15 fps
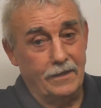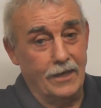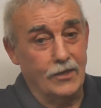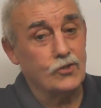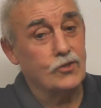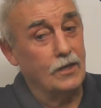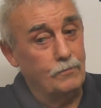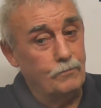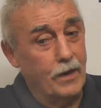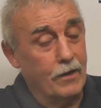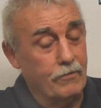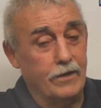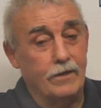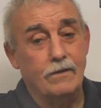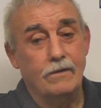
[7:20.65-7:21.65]
Now Steve
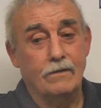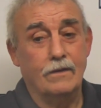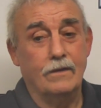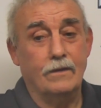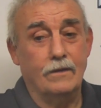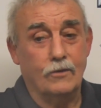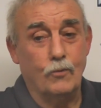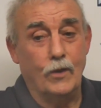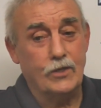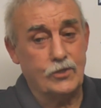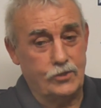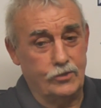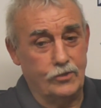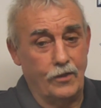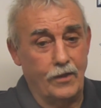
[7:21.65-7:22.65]
Berry
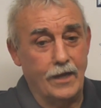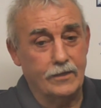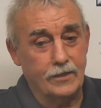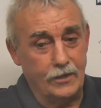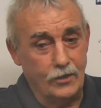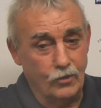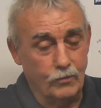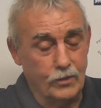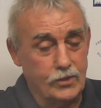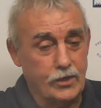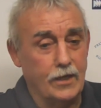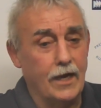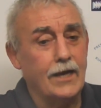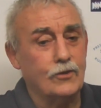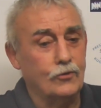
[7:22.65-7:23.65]
questions than that. He always
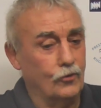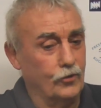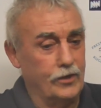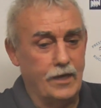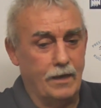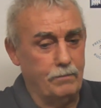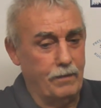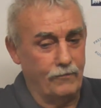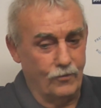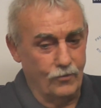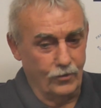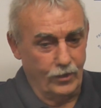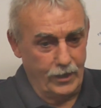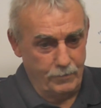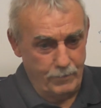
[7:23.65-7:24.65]
said, I called it that
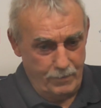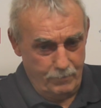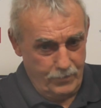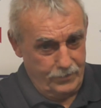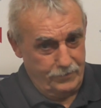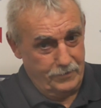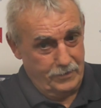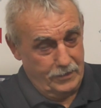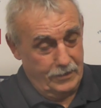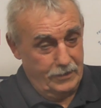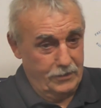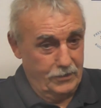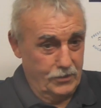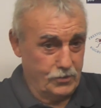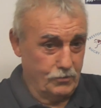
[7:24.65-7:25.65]
before Lehman, but
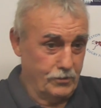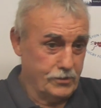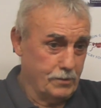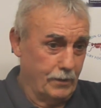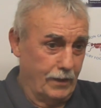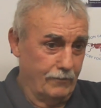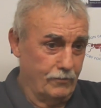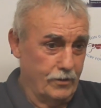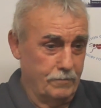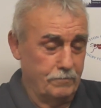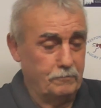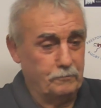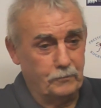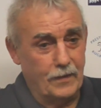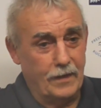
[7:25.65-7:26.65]
so it's a bit of a
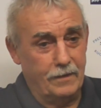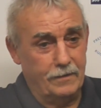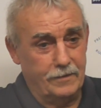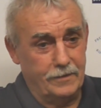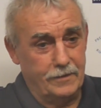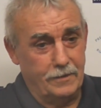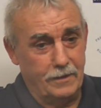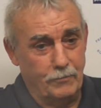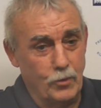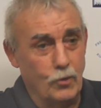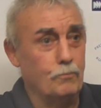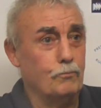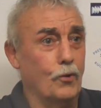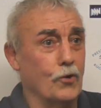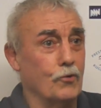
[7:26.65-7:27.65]

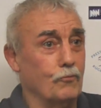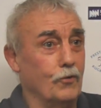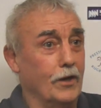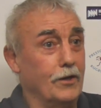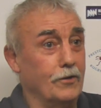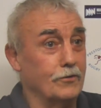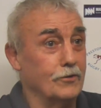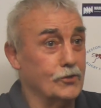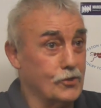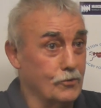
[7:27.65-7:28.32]
moot point really.